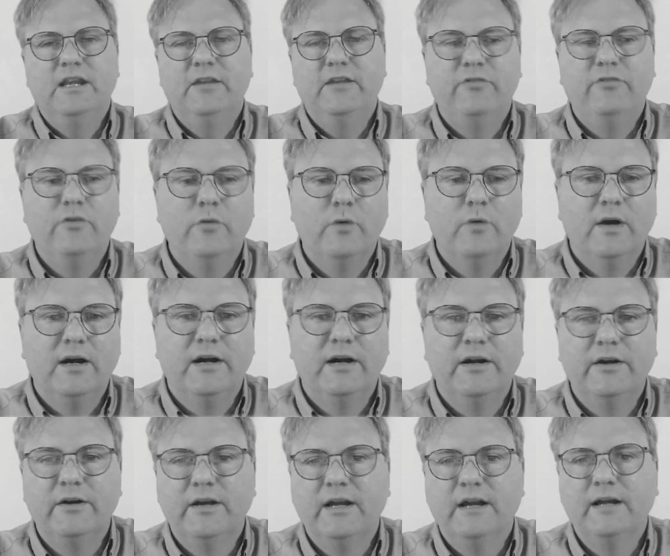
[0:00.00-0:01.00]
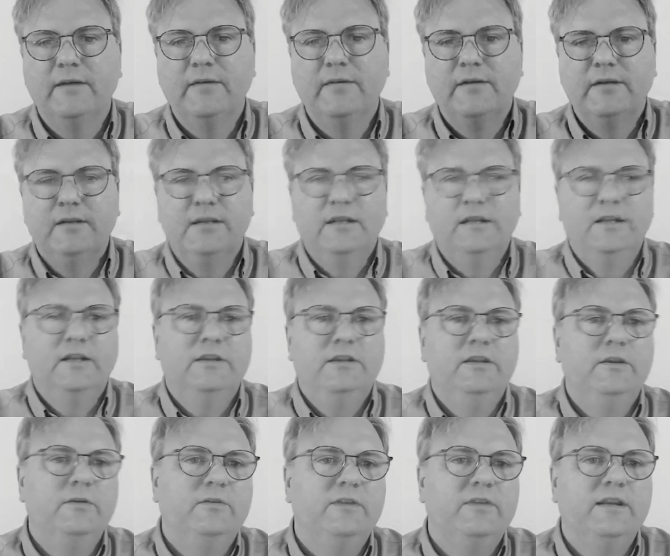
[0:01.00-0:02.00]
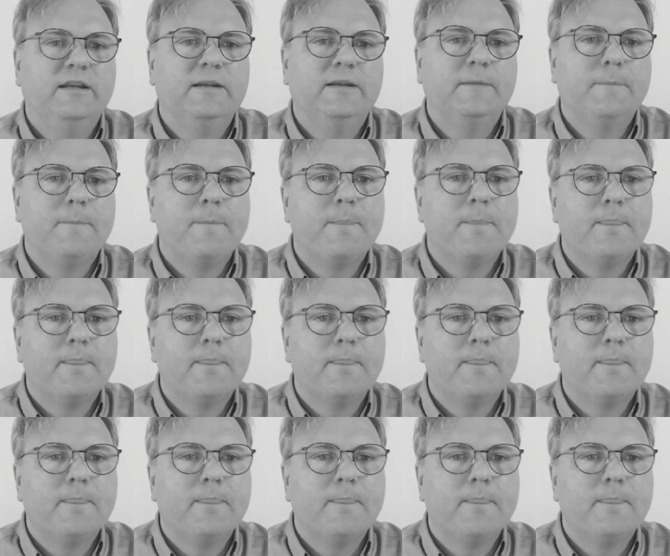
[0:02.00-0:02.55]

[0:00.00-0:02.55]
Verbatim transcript: if you are uh, using,